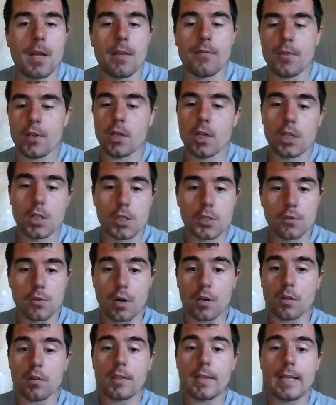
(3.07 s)
If you're
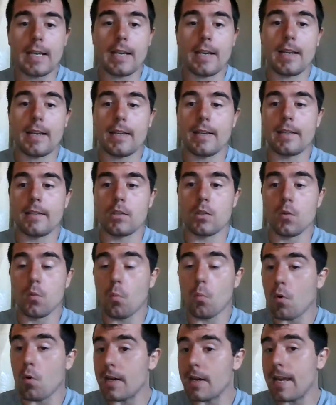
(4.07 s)
struggling and you
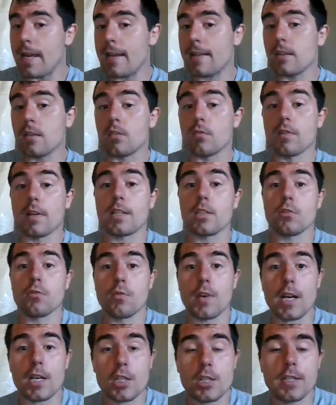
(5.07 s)
want to head in the right
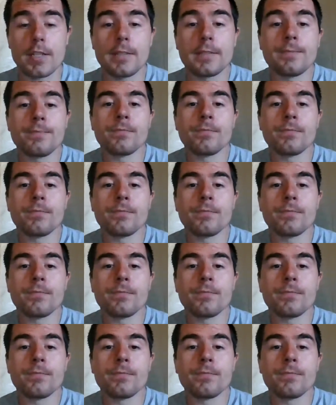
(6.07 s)
direction,